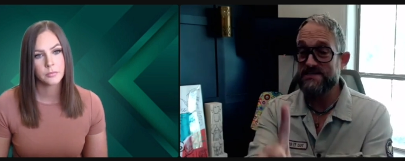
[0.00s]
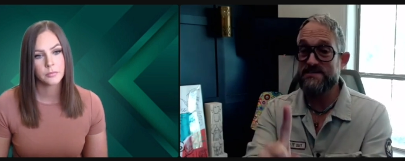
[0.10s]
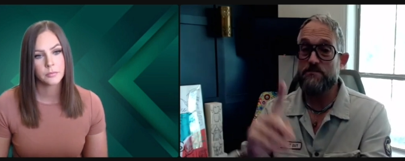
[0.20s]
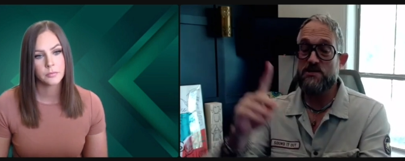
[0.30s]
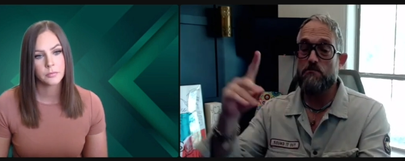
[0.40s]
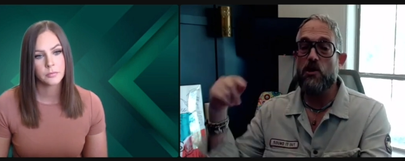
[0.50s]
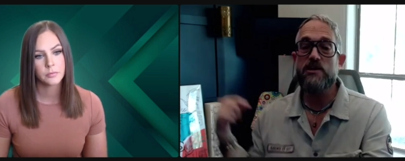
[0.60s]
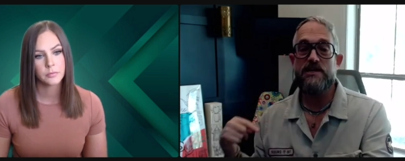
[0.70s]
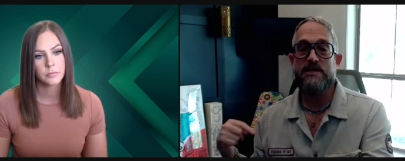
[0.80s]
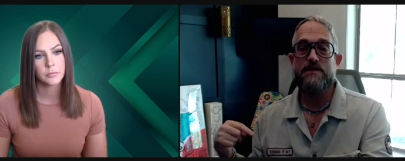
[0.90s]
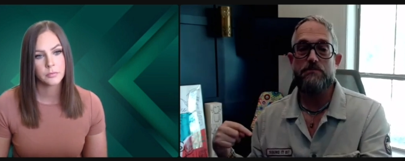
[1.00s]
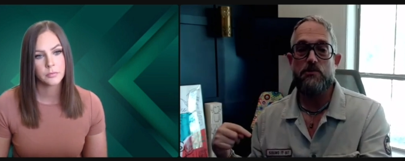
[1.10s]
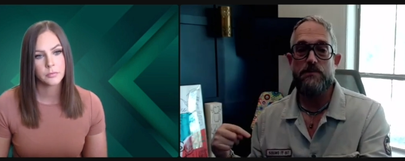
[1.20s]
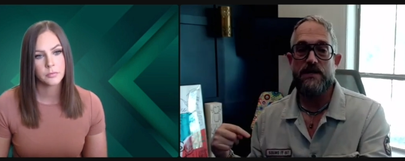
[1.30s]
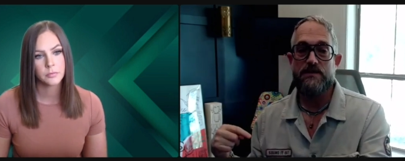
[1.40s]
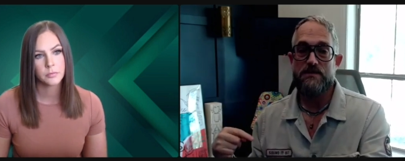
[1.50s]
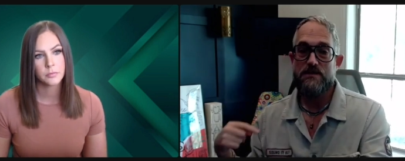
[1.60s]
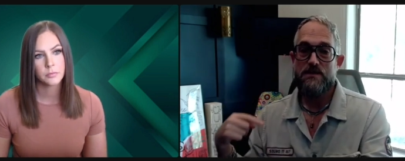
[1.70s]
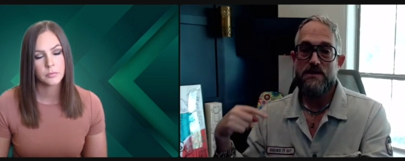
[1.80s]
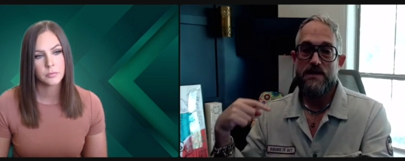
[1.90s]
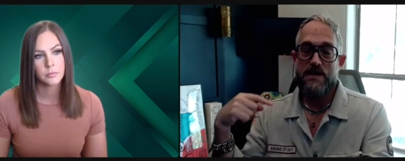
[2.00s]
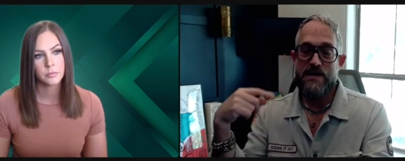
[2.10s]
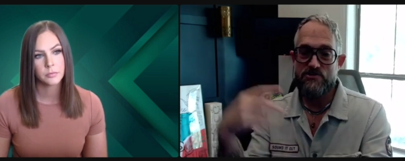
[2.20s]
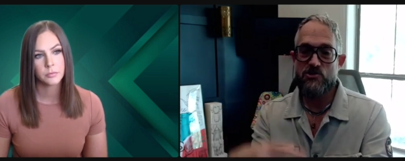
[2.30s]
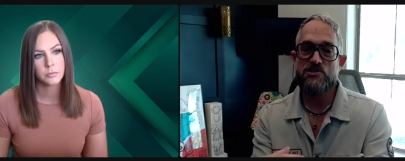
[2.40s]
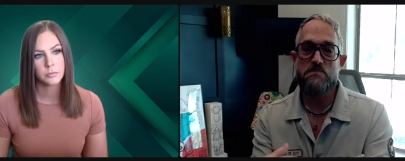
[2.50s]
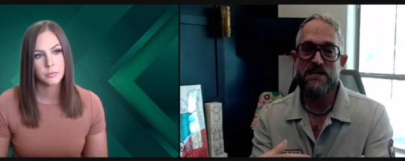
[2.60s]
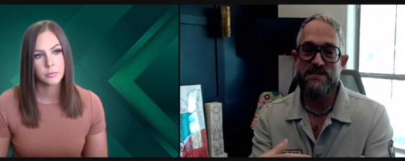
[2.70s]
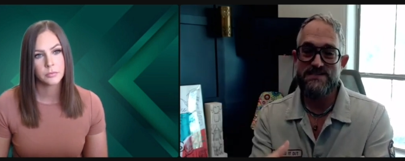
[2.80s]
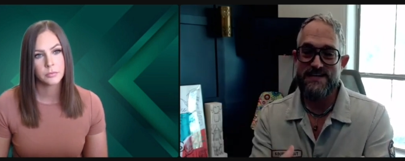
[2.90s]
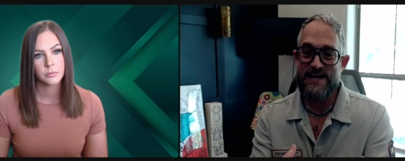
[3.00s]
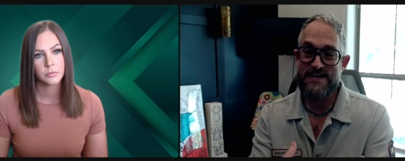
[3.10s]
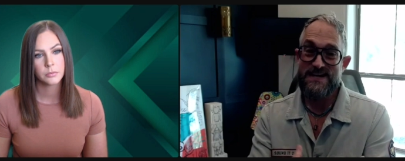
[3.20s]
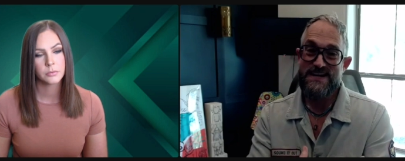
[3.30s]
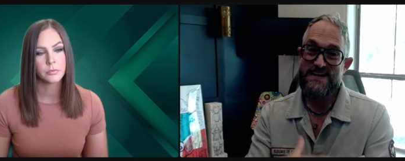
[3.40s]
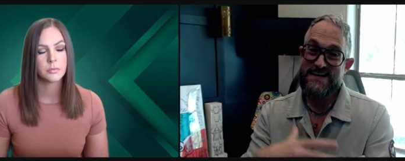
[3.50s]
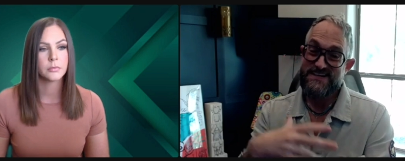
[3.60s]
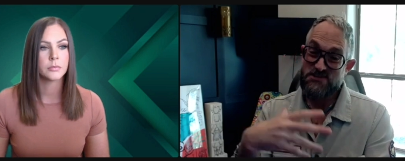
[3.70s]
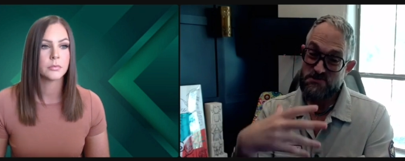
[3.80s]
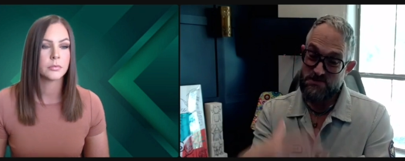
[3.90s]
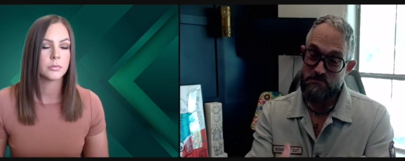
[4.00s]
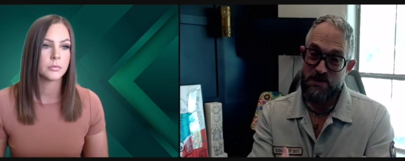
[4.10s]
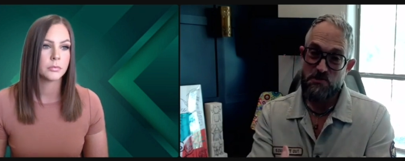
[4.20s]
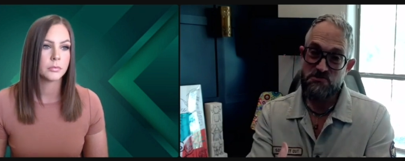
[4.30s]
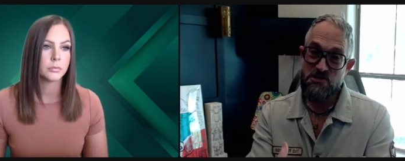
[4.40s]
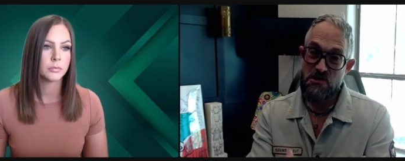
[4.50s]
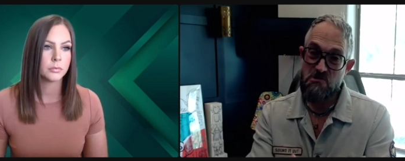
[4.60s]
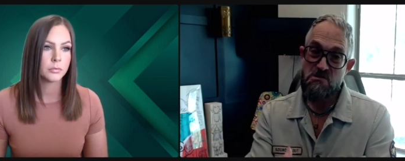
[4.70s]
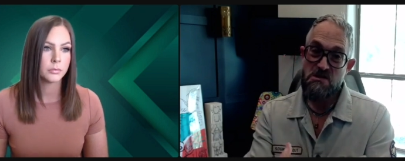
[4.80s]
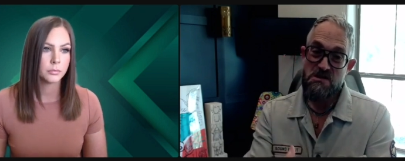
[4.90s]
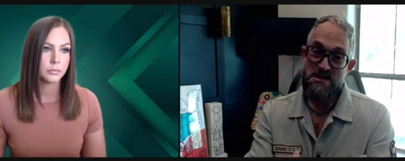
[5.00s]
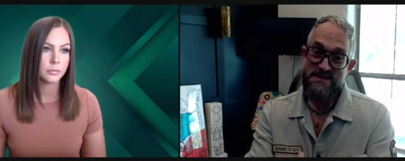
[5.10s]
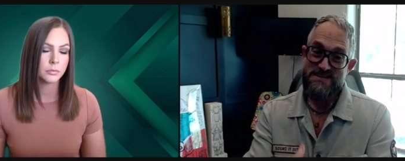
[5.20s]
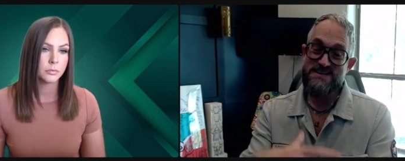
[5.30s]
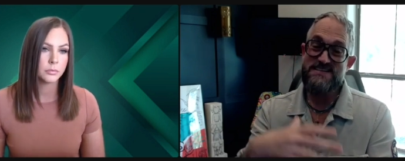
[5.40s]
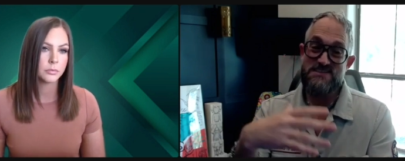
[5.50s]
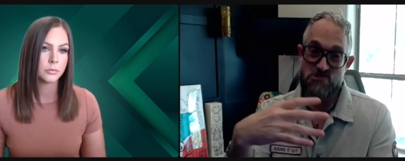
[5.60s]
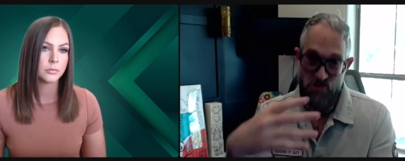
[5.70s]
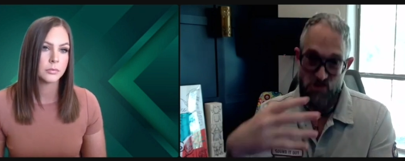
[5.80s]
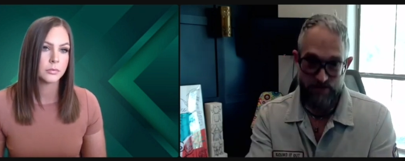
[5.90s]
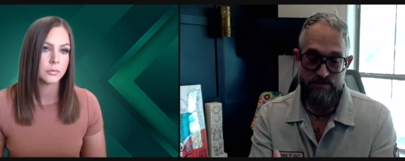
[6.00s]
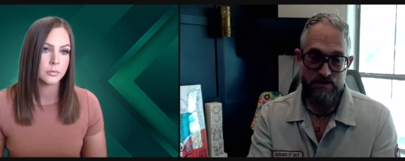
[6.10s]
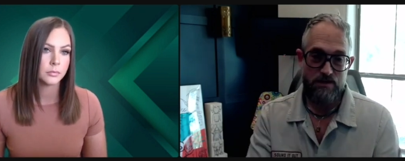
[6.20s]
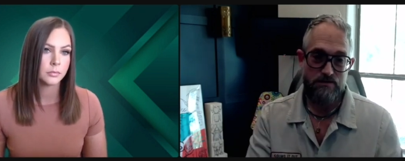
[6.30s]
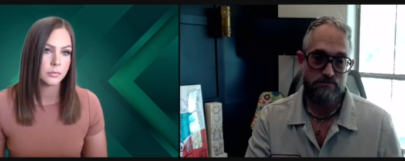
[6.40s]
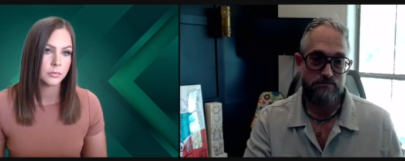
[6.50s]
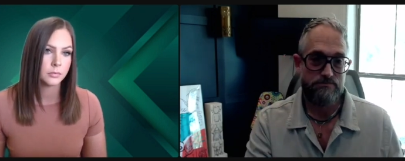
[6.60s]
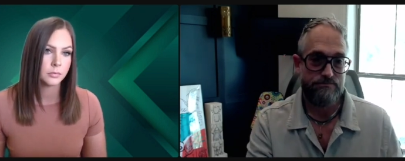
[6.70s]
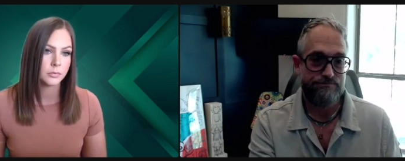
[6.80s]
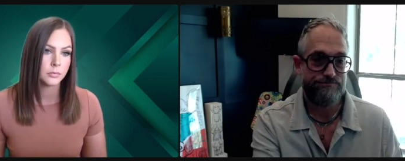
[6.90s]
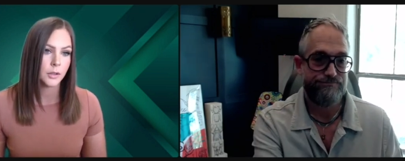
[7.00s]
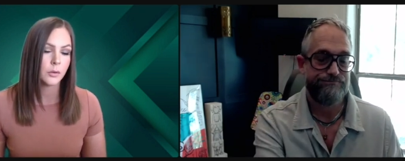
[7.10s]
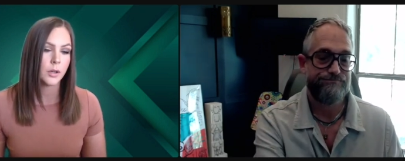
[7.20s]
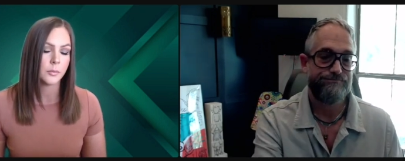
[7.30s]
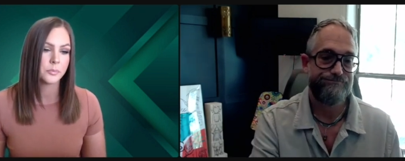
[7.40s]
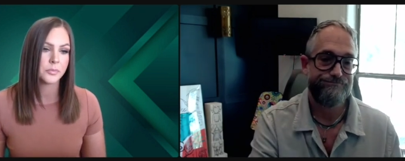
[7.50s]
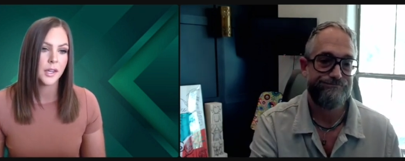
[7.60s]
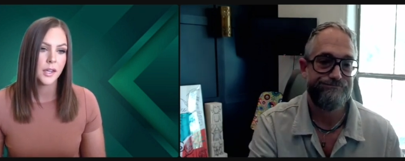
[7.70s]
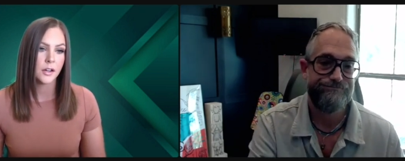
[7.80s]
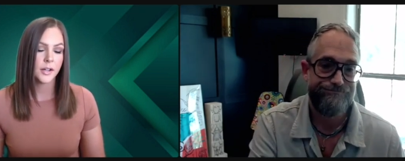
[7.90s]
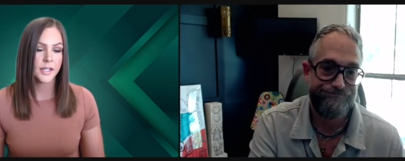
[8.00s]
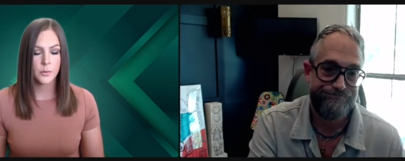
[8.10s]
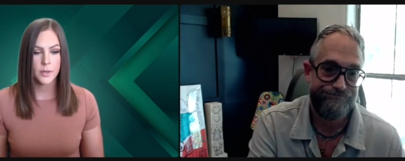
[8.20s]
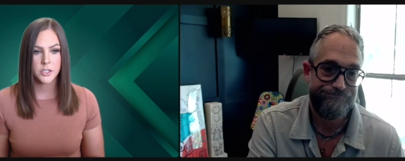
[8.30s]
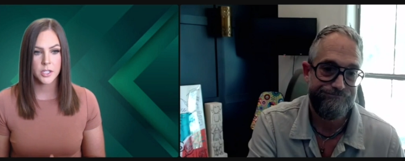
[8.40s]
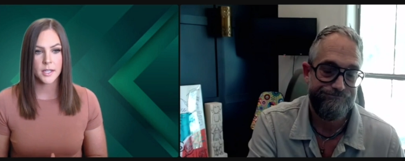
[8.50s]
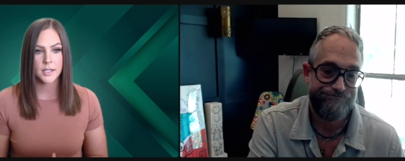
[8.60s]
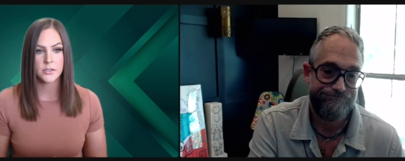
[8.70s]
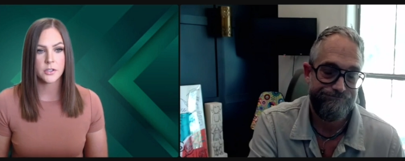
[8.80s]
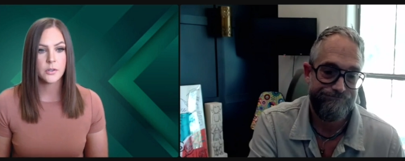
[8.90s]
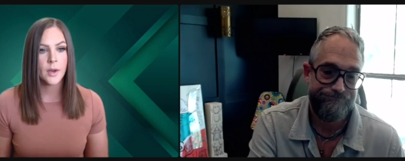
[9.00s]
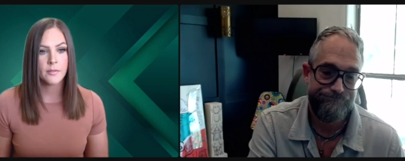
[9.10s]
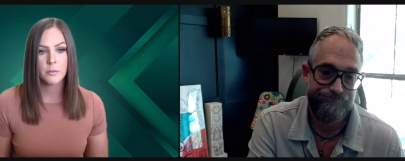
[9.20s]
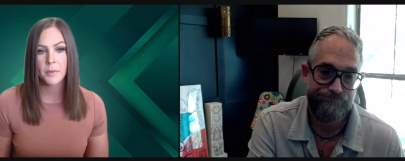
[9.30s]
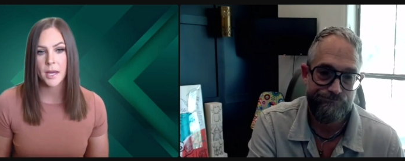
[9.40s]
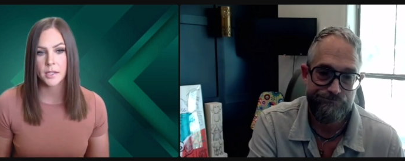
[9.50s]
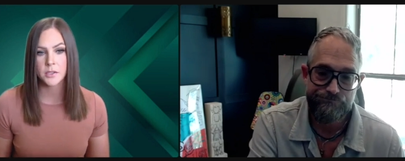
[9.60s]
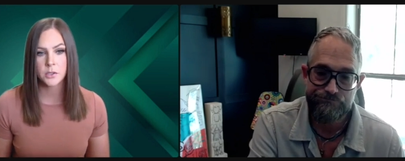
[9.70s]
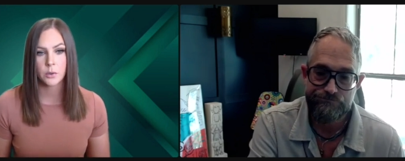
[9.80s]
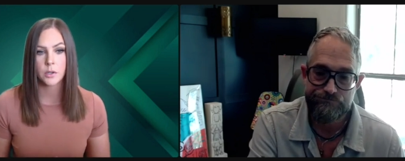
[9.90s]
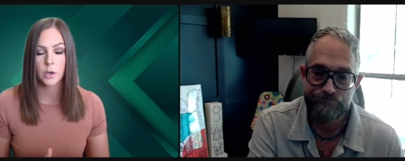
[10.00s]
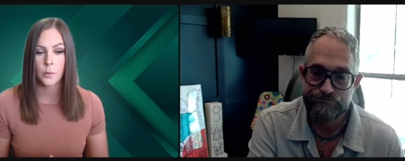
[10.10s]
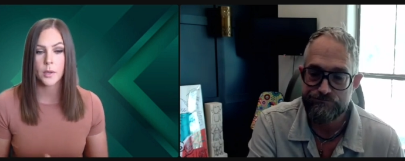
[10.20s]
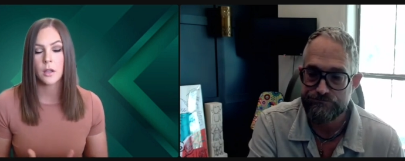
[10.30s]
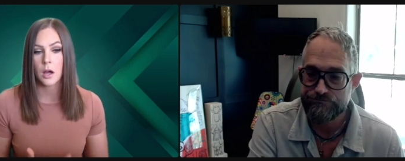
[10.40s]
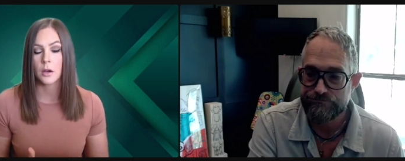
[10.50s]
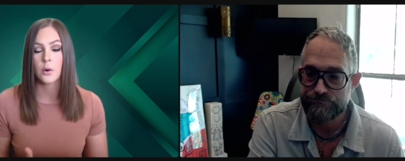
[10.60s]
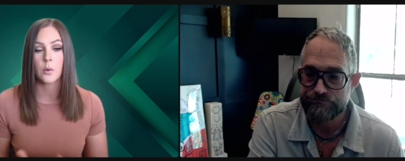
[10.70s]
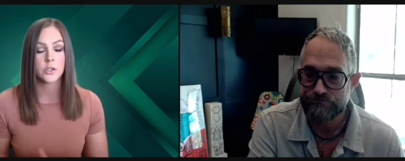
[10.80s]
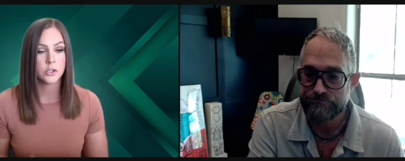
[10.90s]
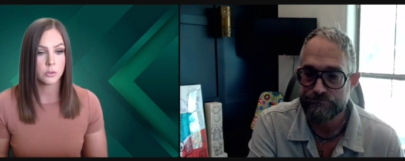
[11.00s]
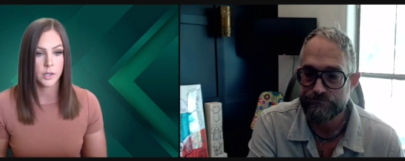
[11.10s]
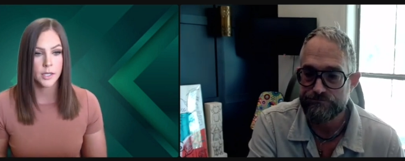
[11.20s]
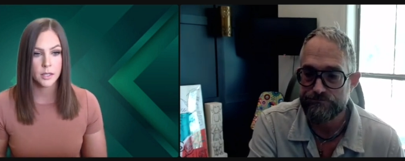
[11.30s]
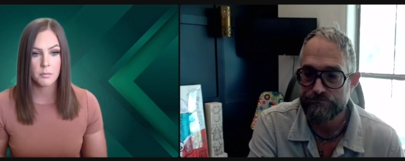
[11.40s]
Speaker 1: the market can't pull back. It just means that in terms of bubbles go, this is nothing
Speaker 2: yet. Okay. The next question is Do you have a bias toward going long or short in the